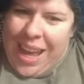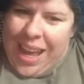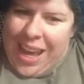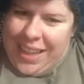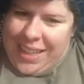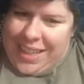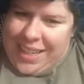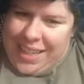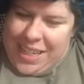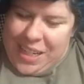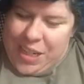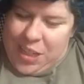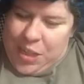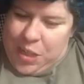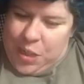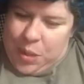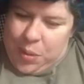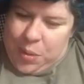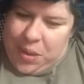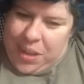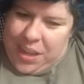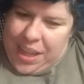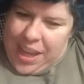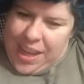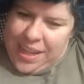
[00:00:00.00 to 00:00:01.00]
I didn't
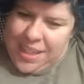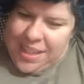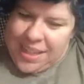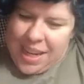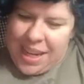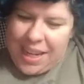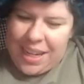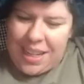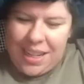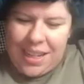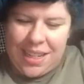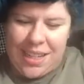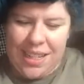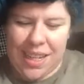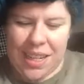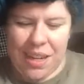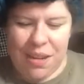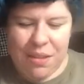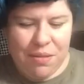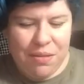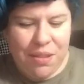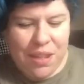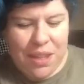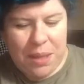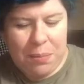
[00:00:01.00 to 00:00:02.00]
do it last night because I
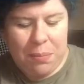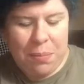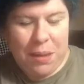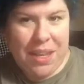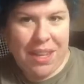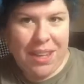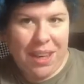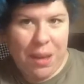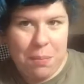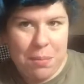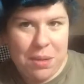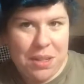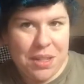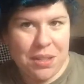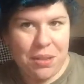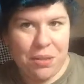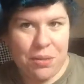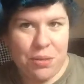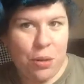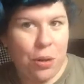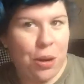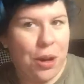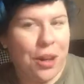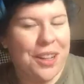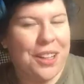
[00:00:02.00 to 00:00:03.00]
didn't feel like being up until
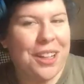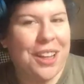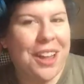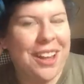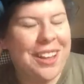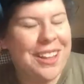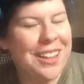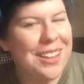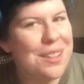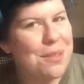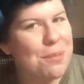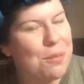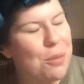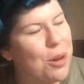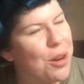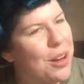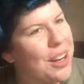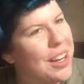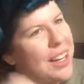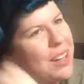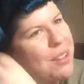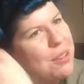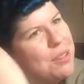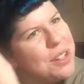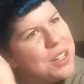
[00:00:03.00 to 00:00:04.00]
4 o'clock in the
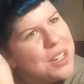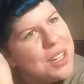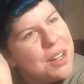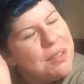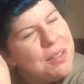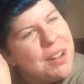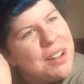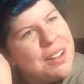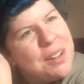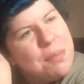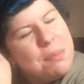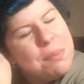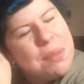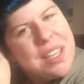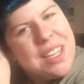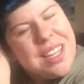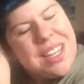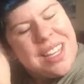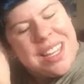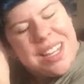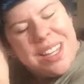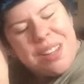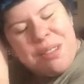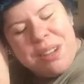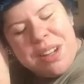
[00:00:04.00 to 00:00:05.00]
morning, which I wound up
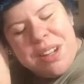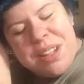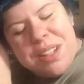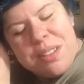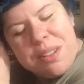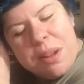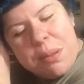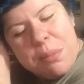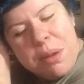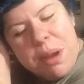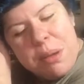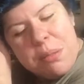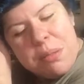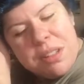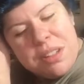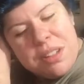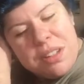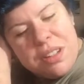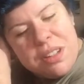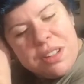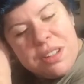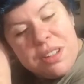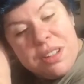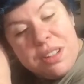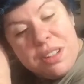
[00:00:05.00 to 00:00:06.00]
being anyway, so I probably
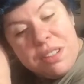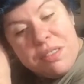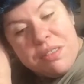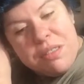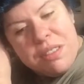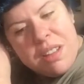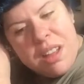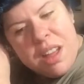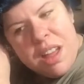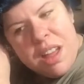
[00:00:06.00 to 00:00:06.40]
just should have.